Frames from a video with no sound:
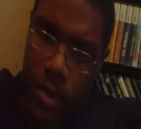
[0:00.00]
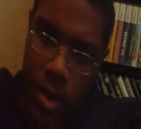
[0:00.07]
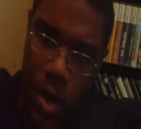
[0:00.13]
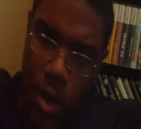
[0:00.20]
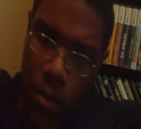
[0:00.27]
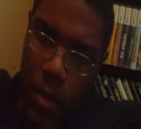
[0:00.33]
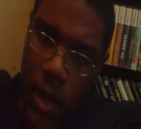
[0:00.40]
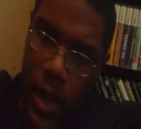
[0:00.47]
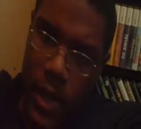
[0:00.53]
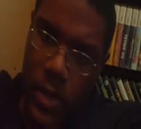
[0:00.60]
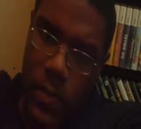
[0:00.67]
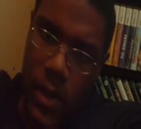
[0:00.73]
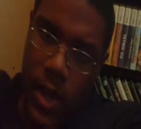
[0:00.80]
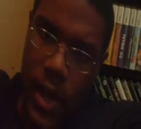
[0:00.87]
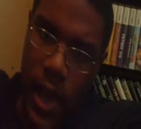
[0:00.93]

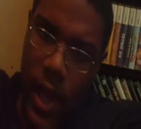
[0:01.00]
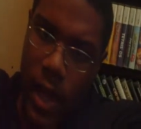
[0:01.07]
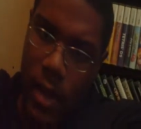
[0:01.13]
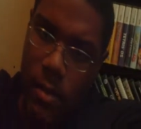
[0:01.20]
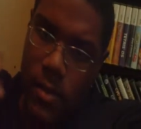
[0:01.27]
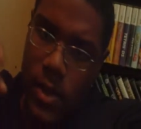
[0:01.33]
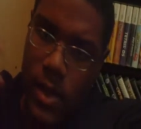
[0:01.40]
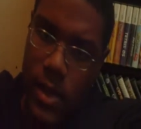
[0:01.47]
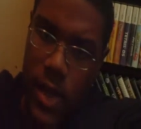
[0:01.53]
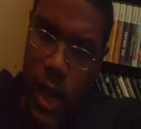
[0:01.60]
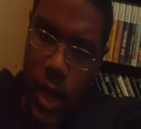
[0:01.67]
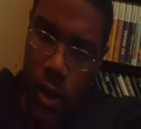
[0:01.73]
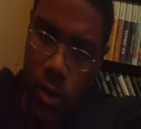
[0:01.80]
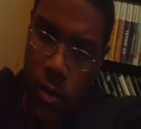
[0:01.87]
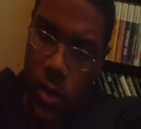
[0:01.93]
PSP games and
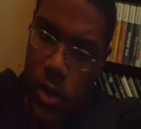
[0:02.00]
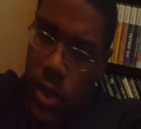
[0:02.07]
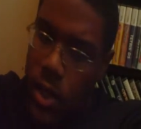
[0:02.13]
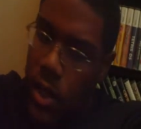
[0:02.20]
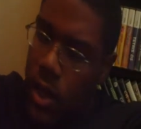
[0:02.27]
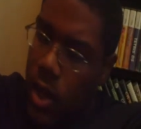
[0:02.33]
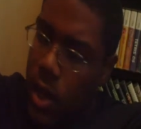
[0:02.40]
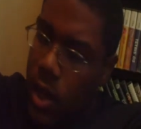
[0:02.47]
titles